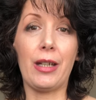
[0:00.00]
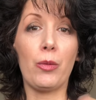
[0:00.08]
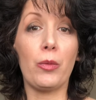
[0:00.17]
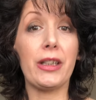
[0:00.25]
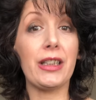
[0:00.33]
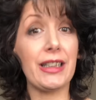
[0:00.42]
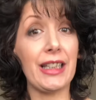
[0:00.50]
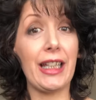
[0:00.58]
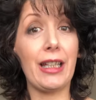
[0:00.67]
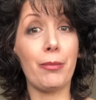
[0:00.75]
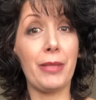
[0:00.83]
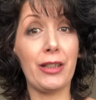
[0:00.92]
We're just
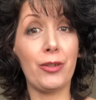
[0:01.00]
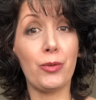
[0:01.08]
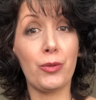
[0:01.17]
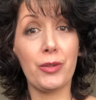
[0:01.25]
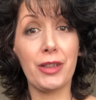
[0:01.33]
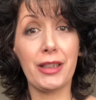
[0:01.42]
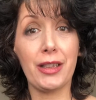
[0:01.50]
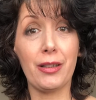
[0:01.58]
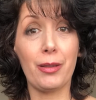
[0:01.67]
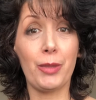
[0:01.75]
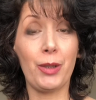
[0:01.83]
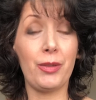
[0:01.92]
taking manual orders at
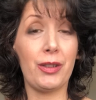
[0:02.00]
the moment,